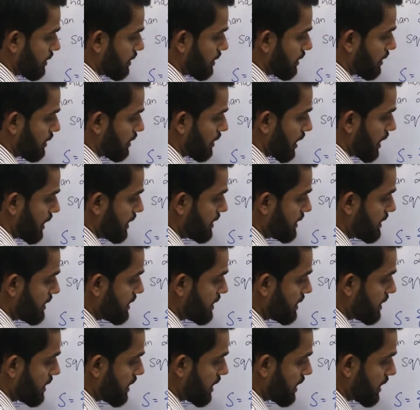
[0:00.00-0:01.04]

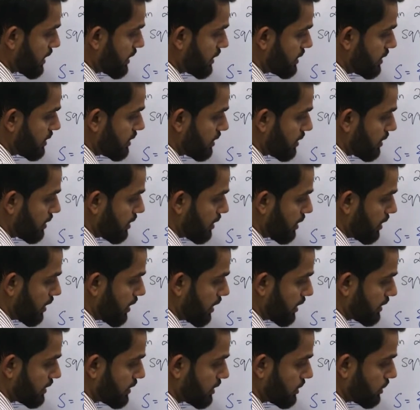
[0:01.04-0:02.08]
99
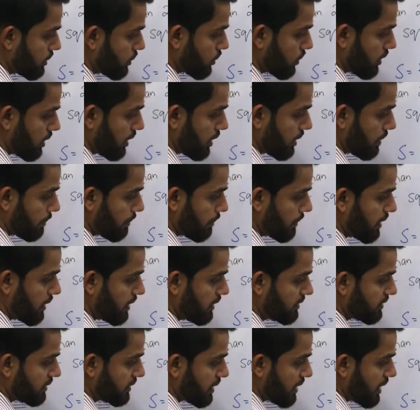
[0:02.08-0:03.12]
are the total
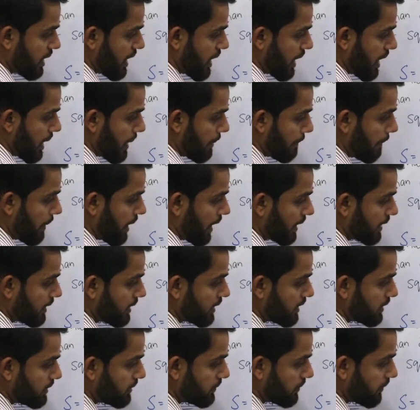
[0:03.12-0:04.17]
numbers
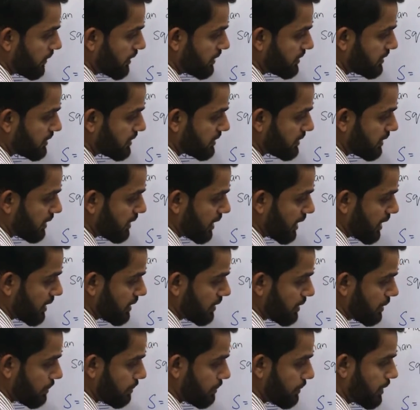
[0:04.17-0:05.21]
minus first
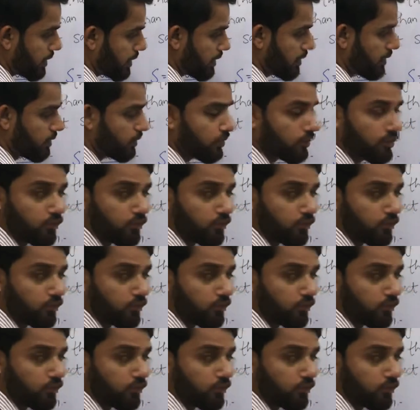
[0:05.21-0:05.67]
9 number.